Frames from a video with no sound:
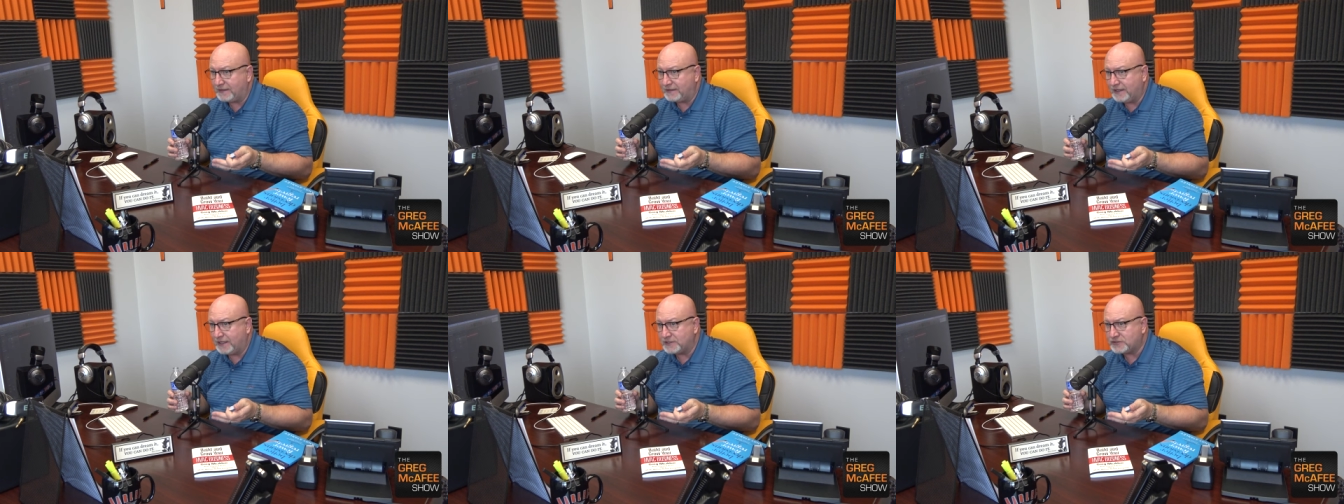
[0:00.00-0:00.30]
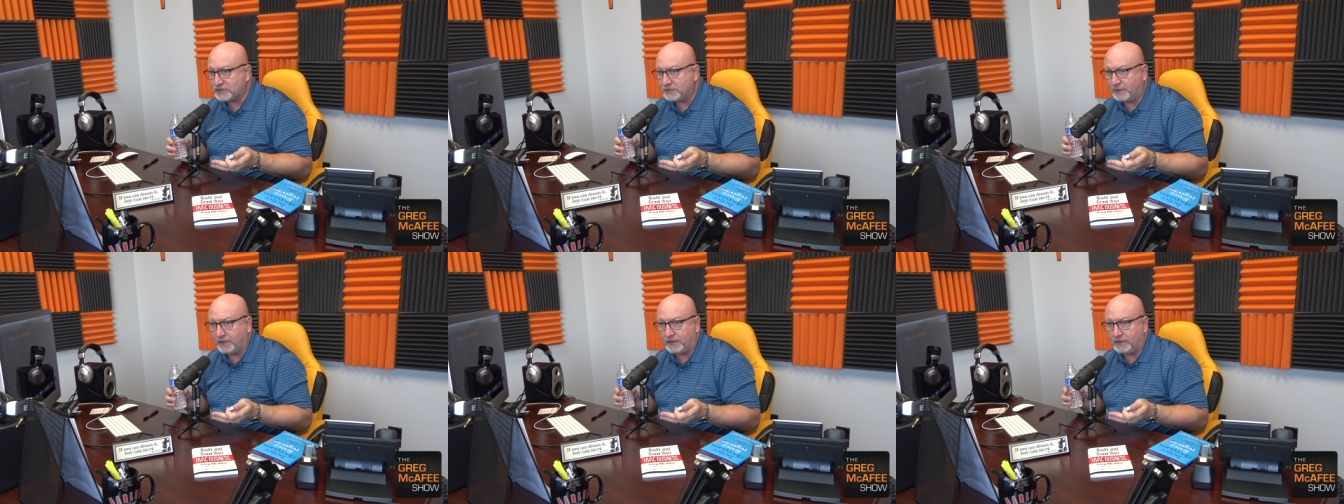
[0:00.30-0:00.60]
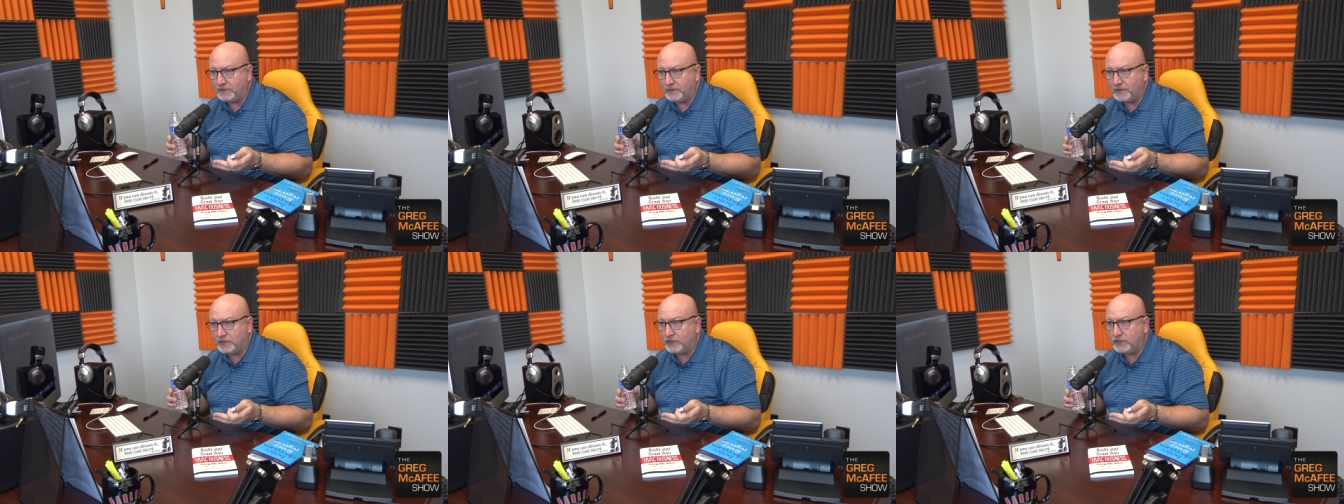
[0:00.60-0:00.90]

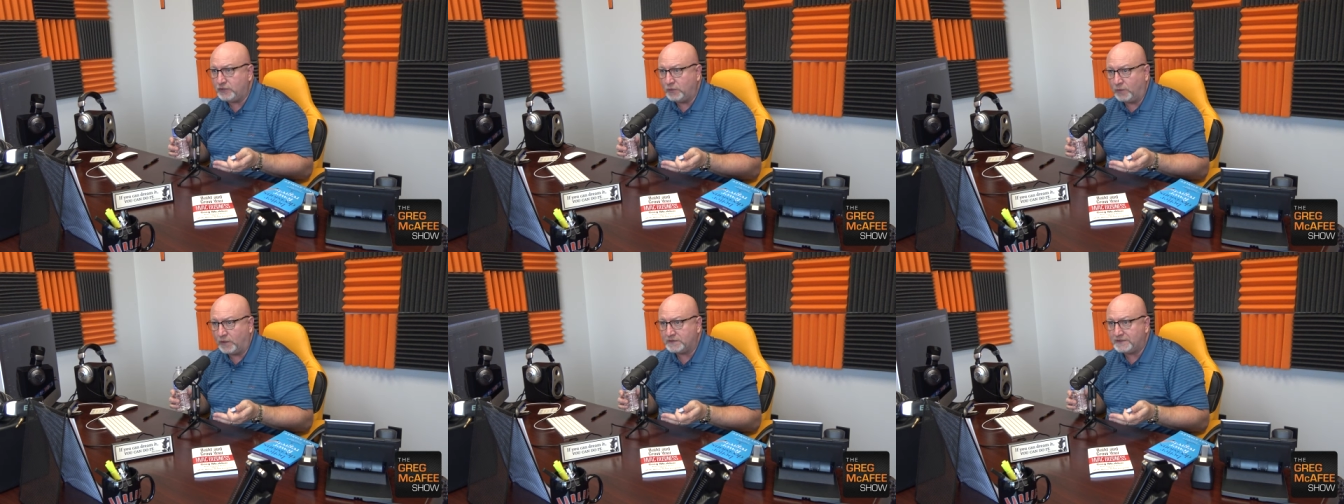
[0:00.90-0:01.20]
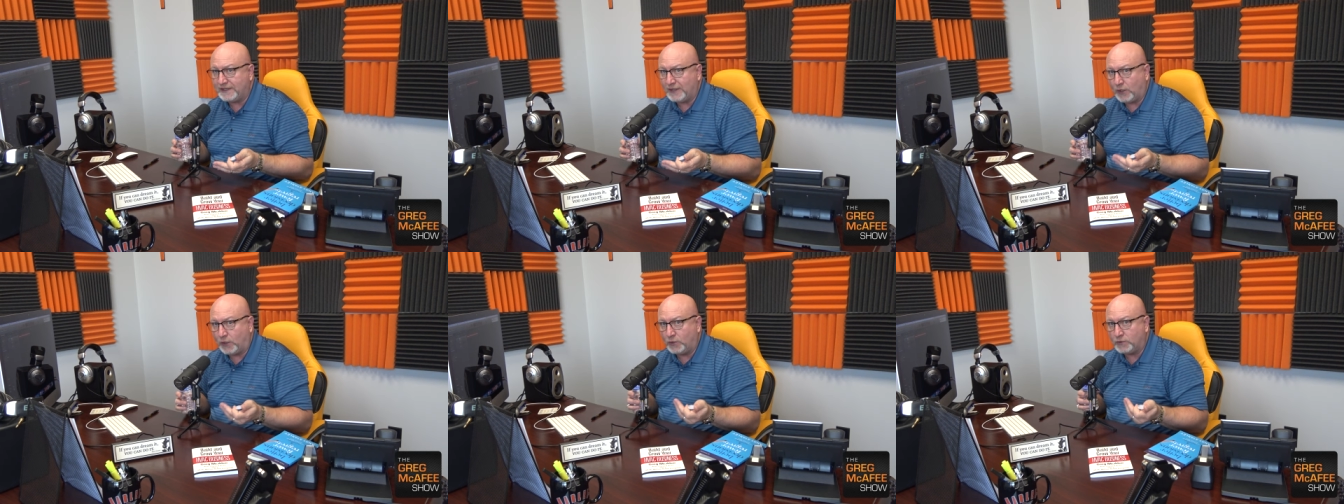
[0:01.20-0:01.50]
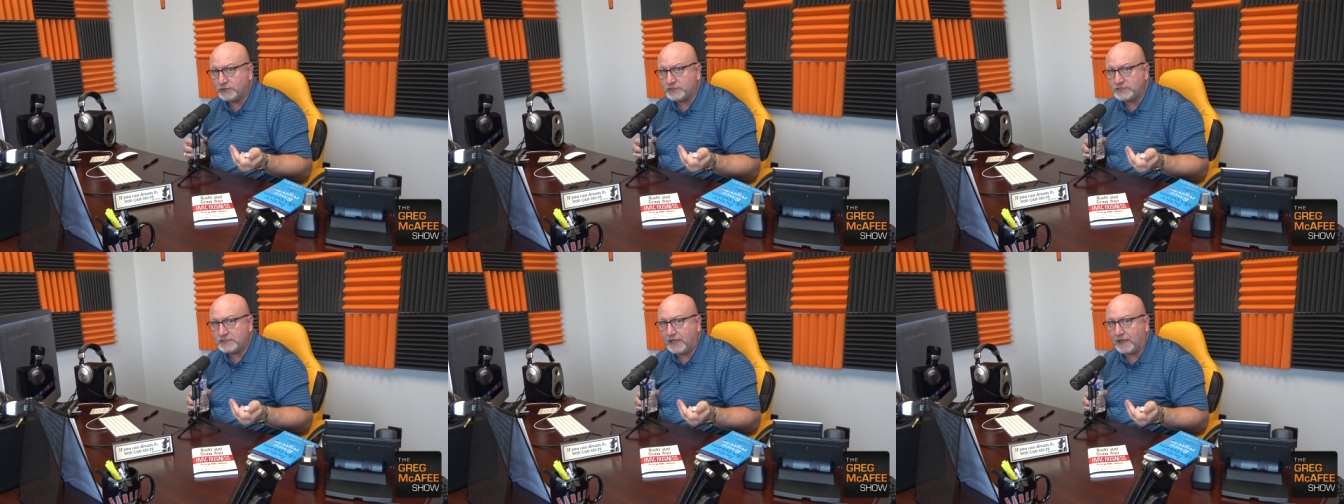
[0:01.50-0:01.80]
customer, "Do you want the
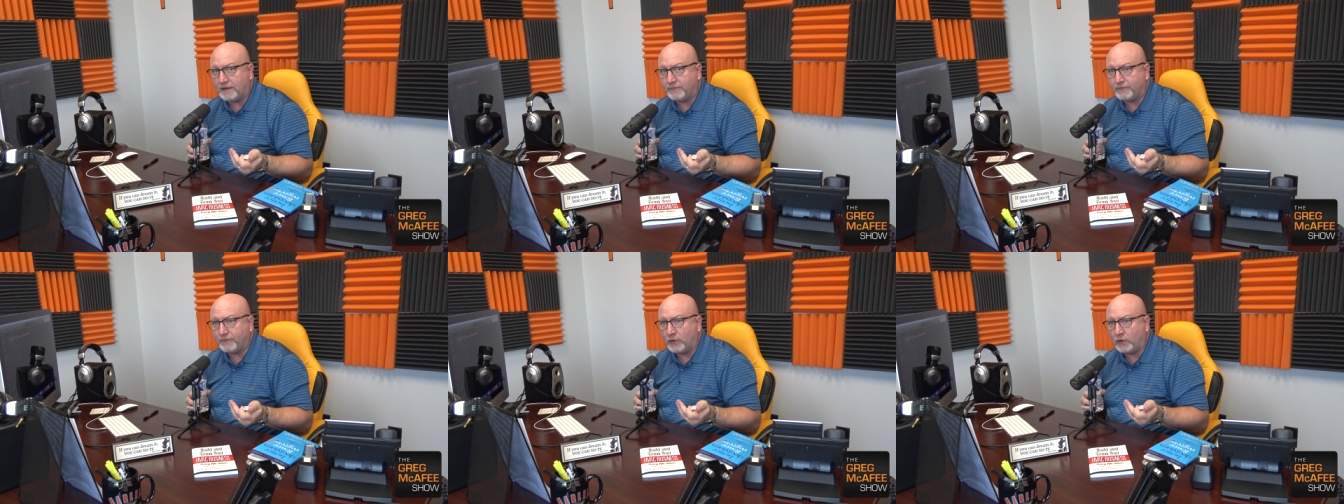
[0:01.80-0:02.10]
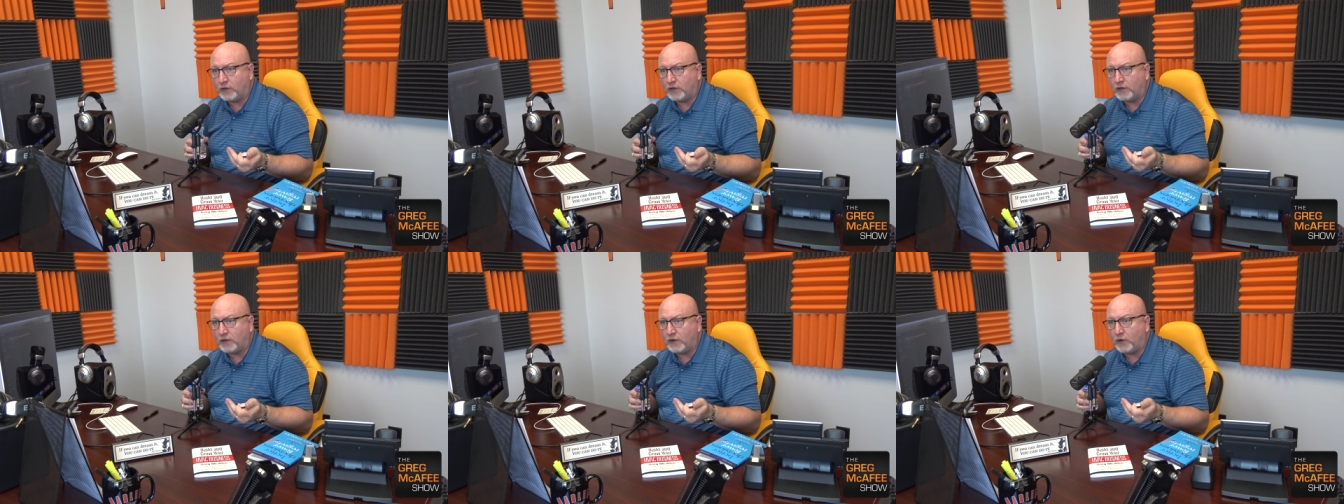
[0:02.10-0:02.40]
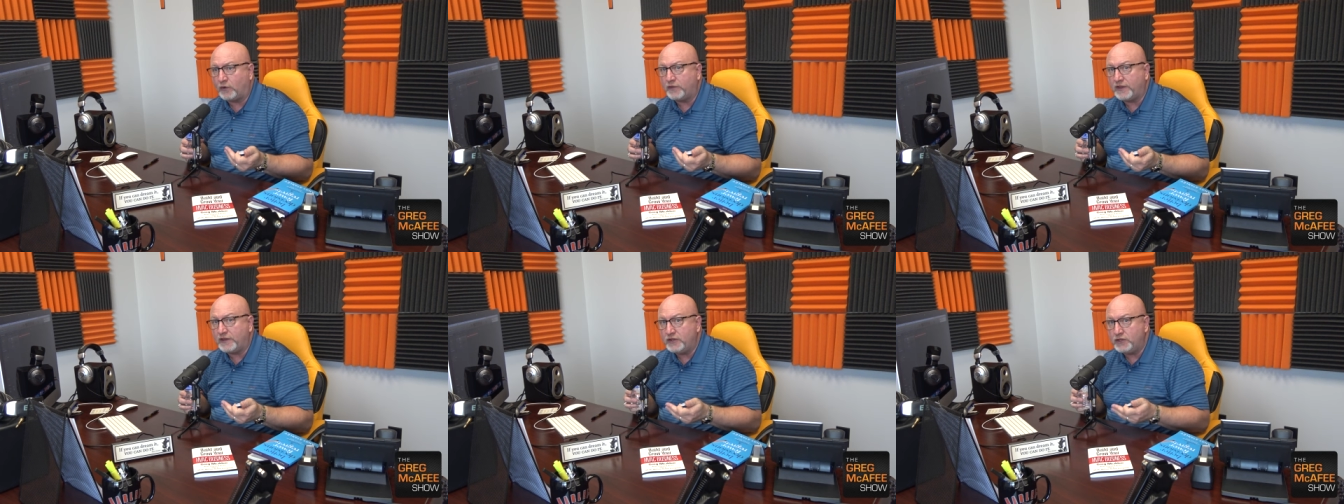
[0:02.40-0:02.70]
old stuff or
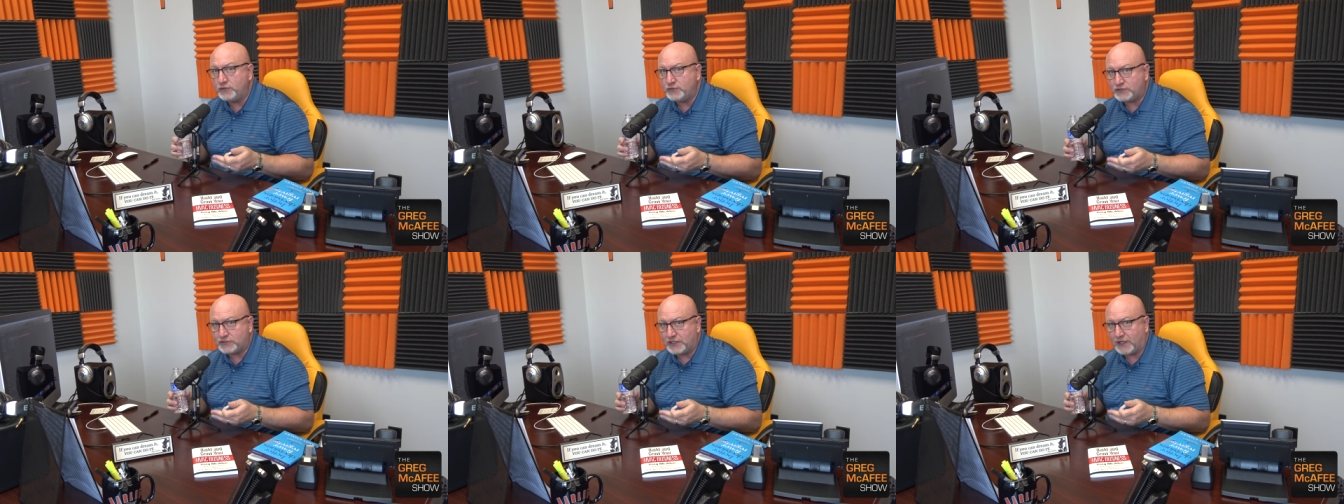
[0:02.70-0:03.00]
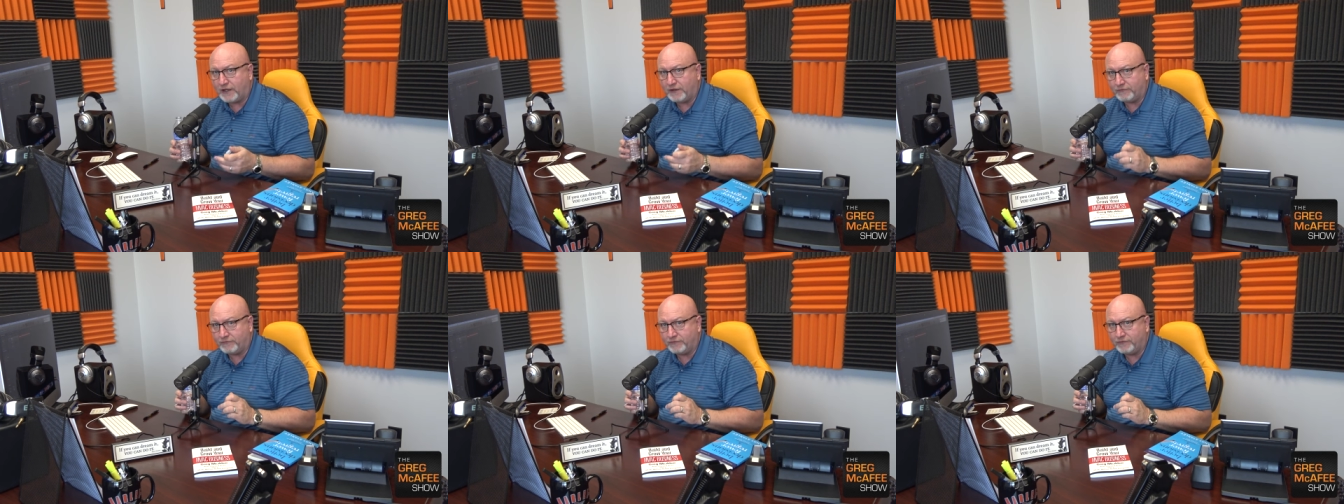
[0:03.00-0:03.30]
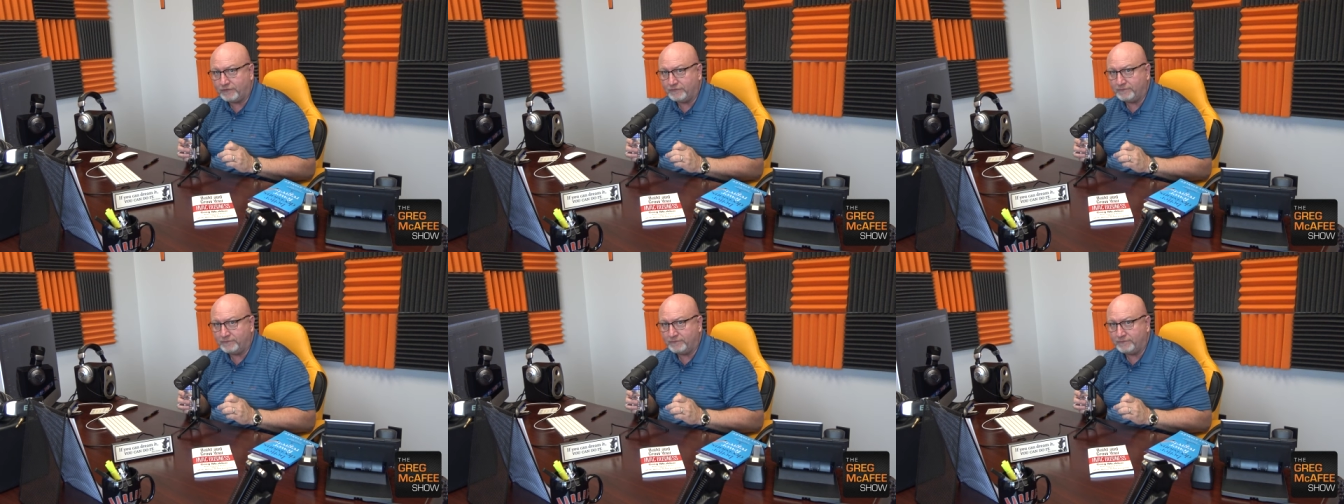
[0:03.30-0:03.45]
or the new stuff?"